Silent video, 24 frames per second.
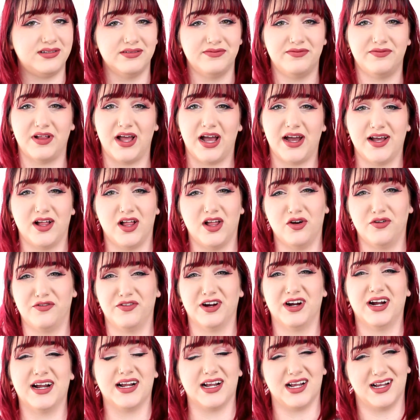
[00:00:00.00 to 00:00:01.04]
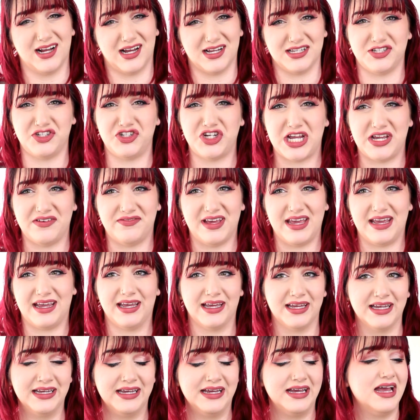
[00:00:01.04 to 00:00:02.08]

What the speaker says: fly all over, and cause chafing.